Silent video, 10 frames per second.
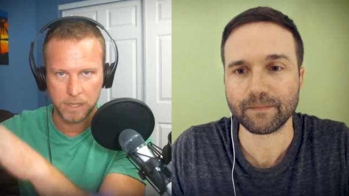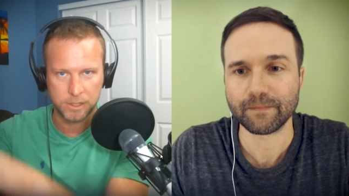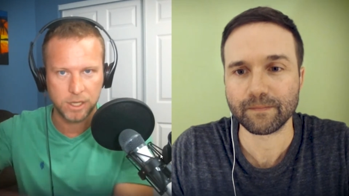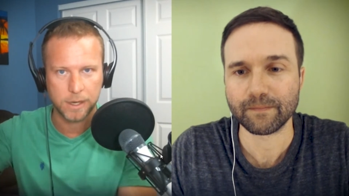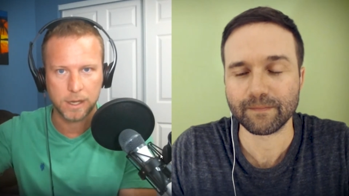Speaker 1: a
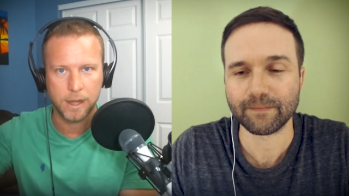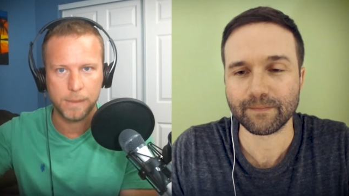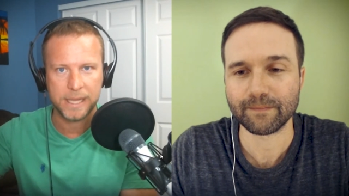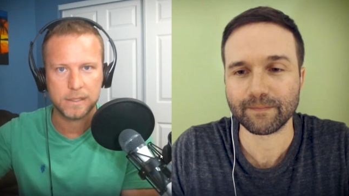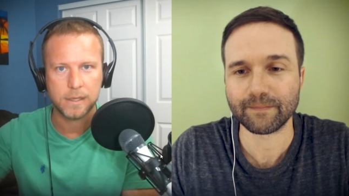ton of
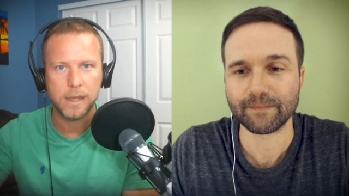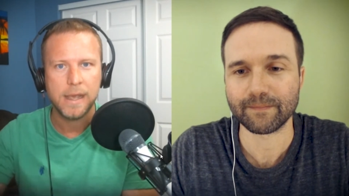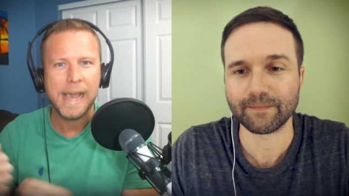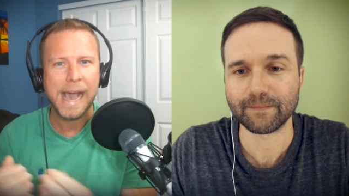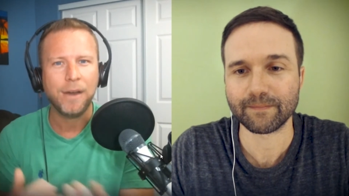comments.
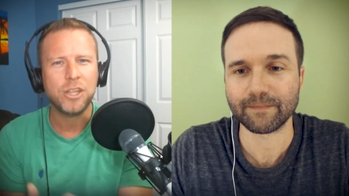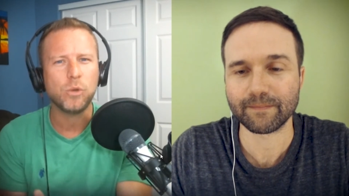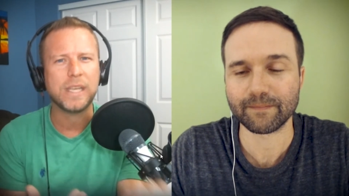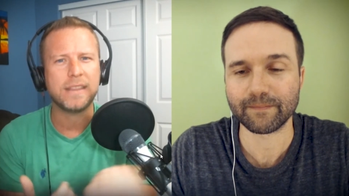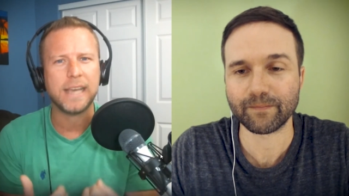How do you
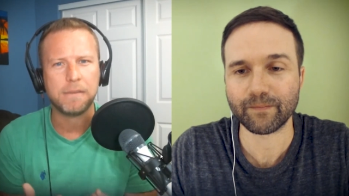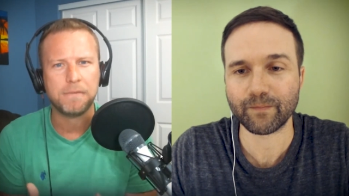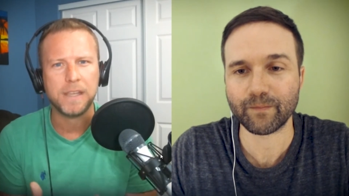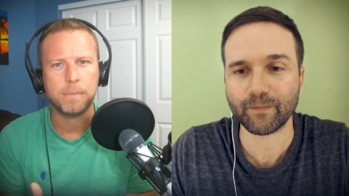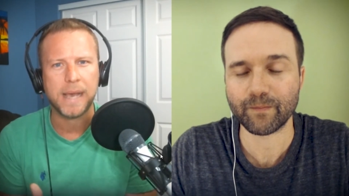get that
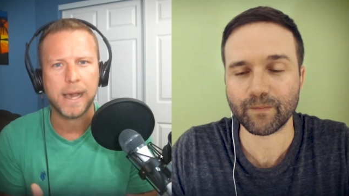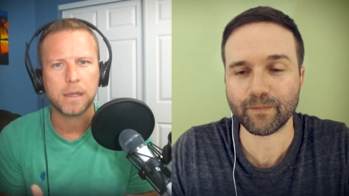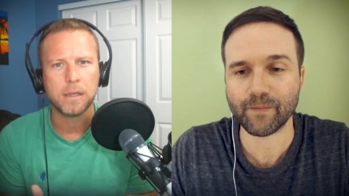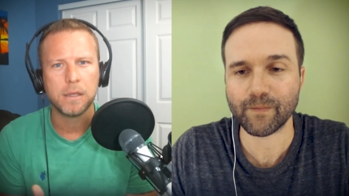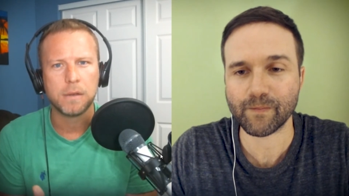
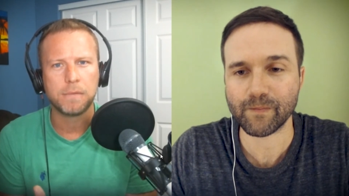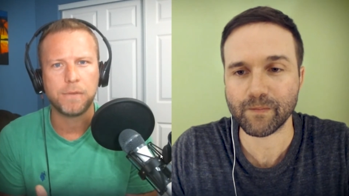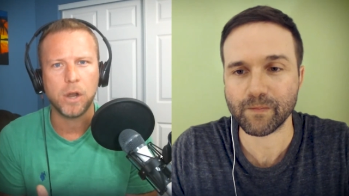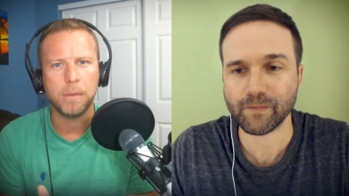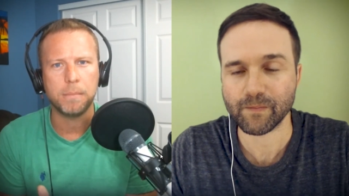feedback
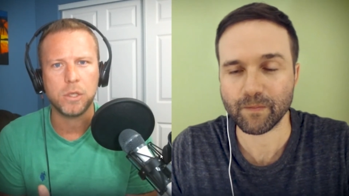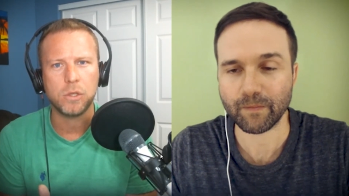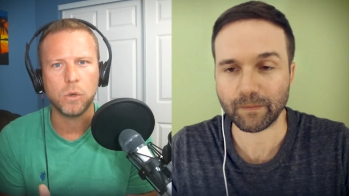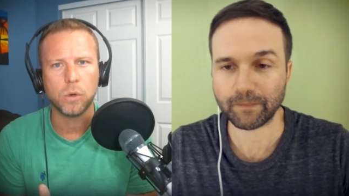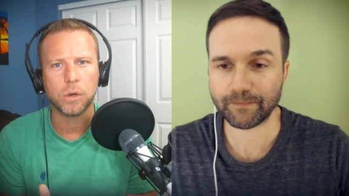from
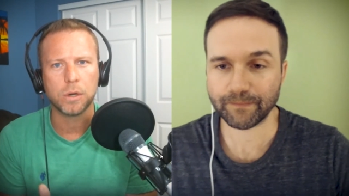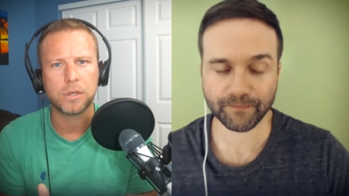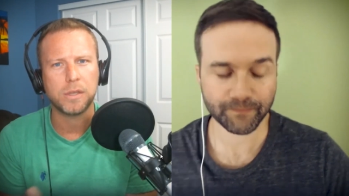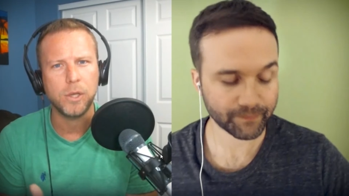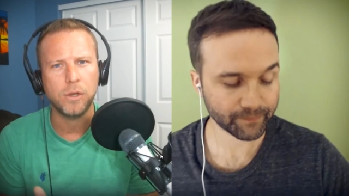your
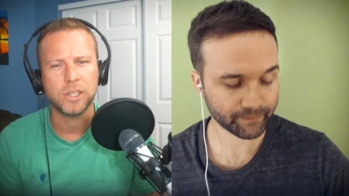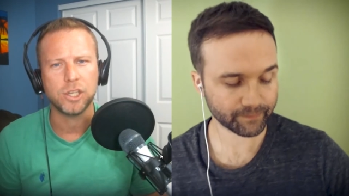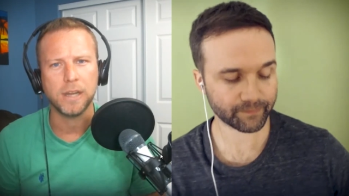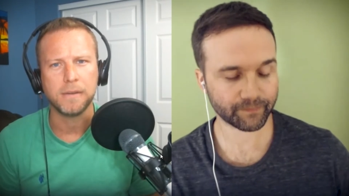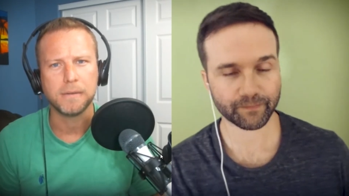community,
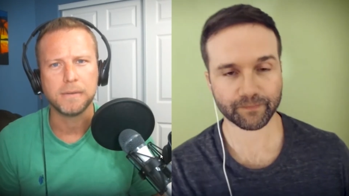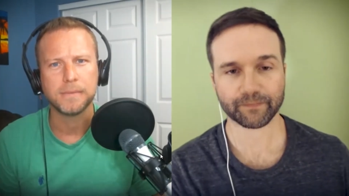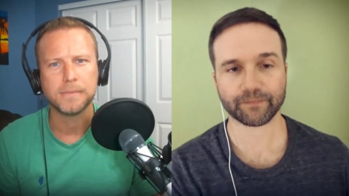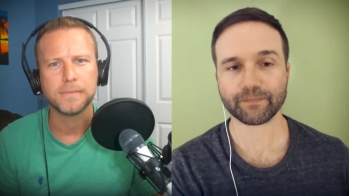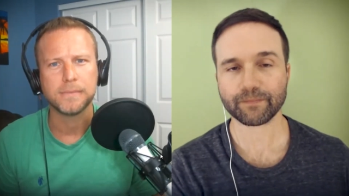John?
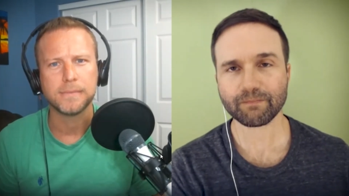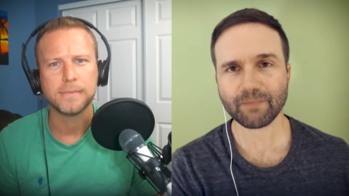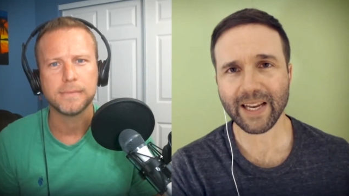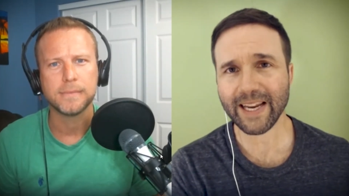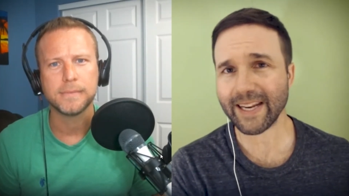
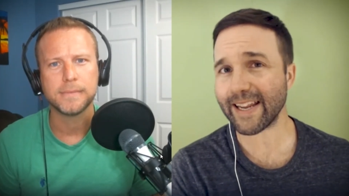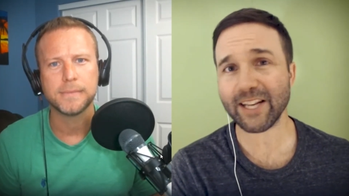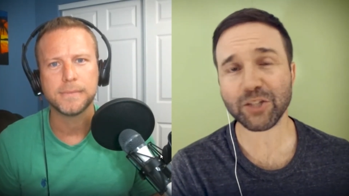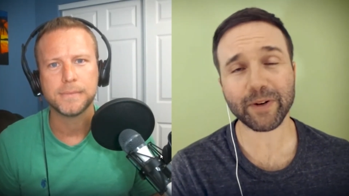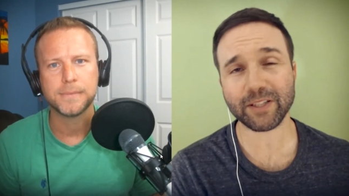
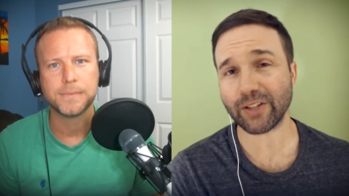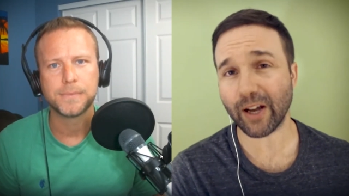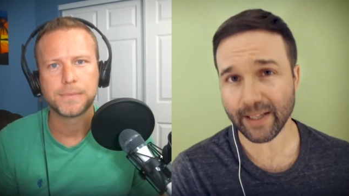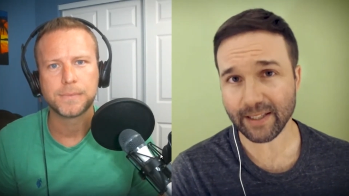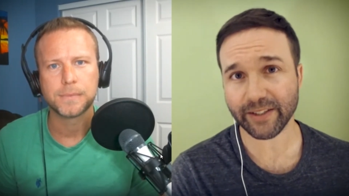
Speaker 2: Engagement is
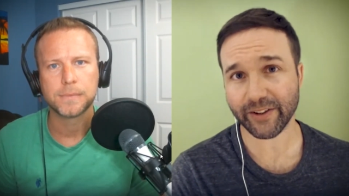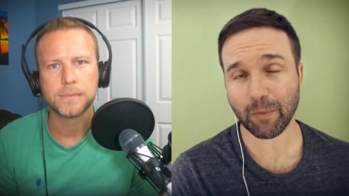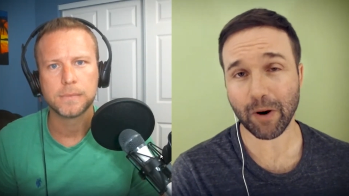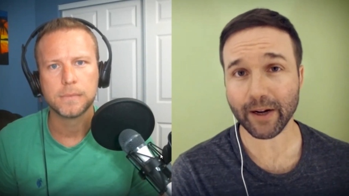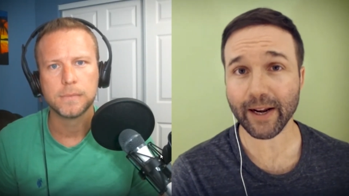not easy in the
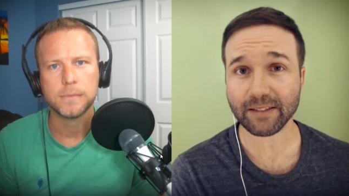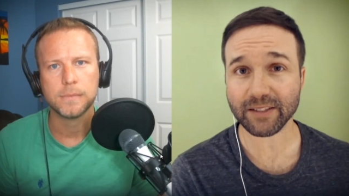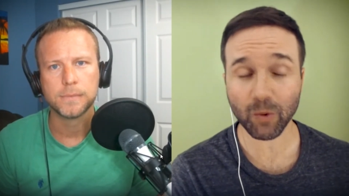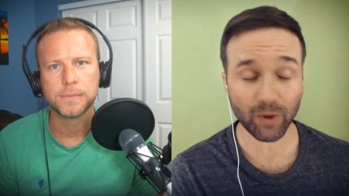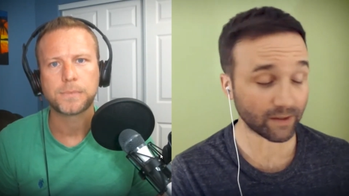podcasting
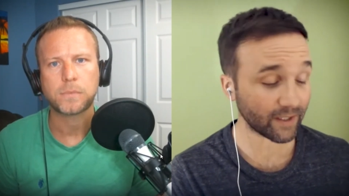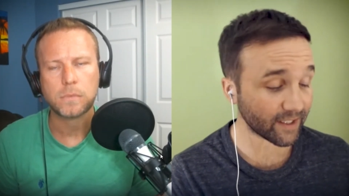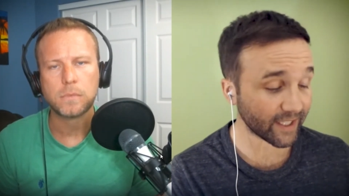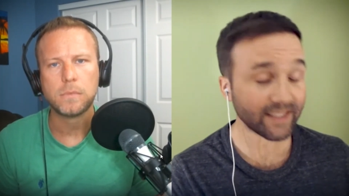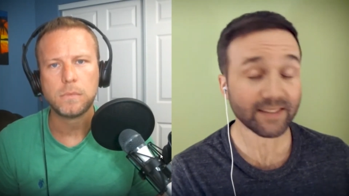world. It
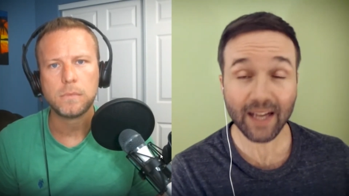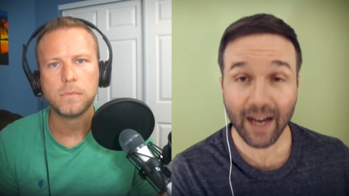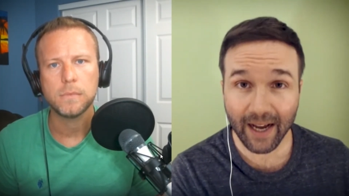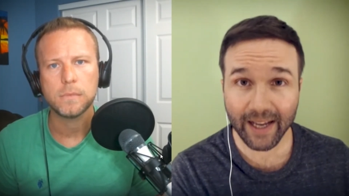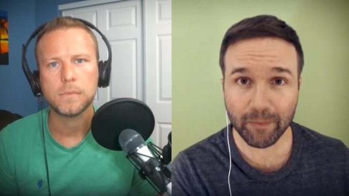takes
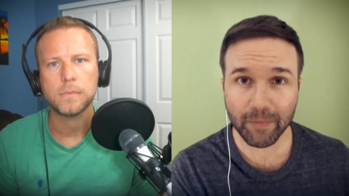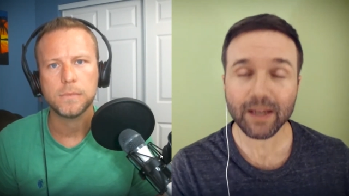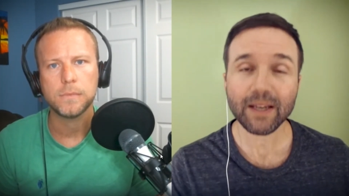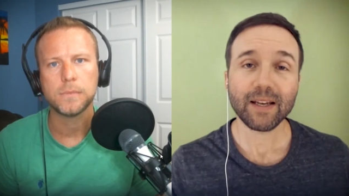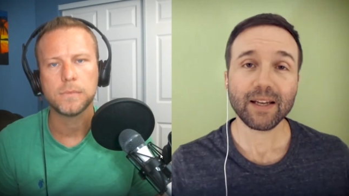time
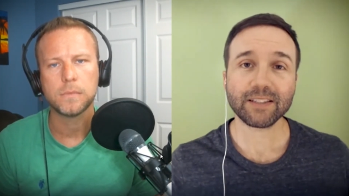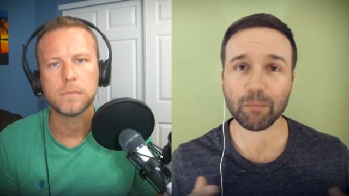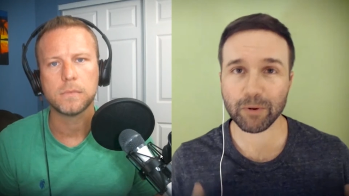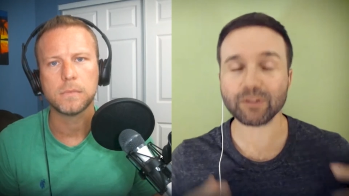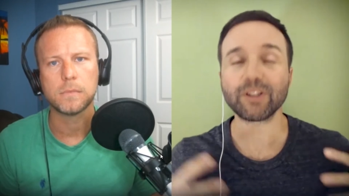to
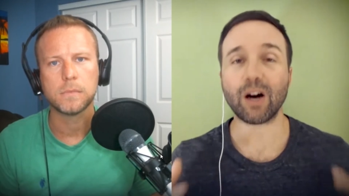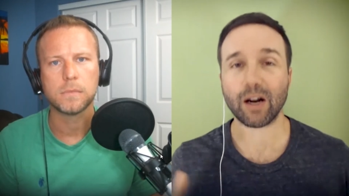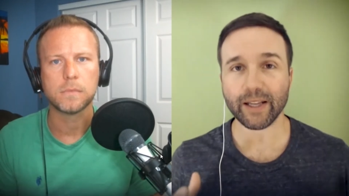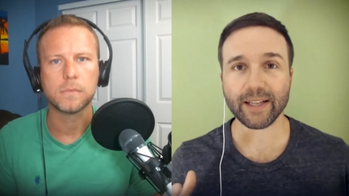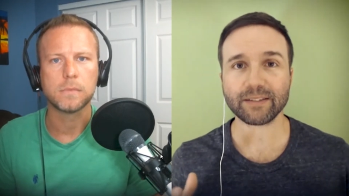build an
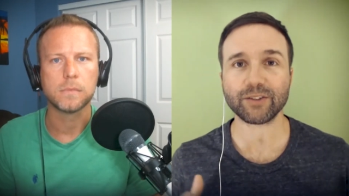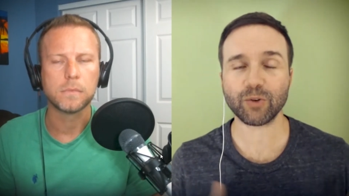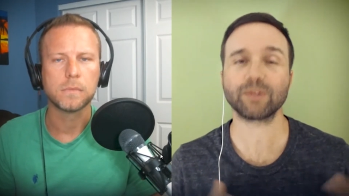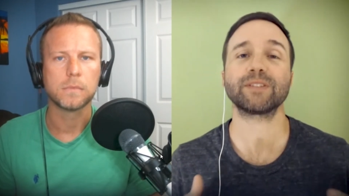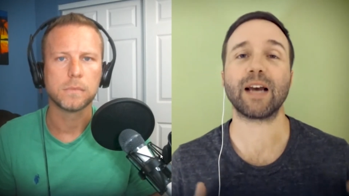audience to
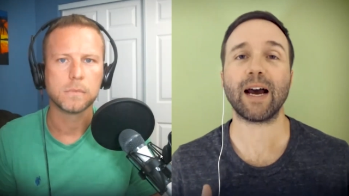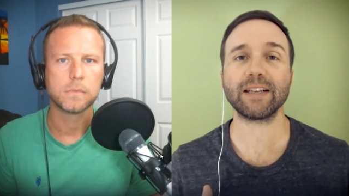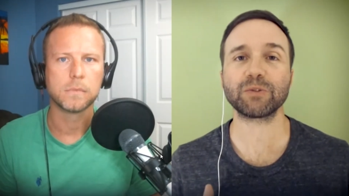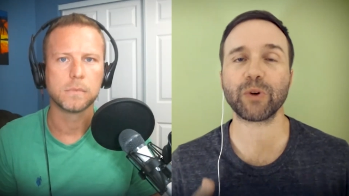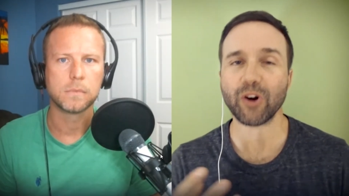a
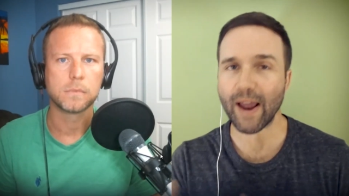size where you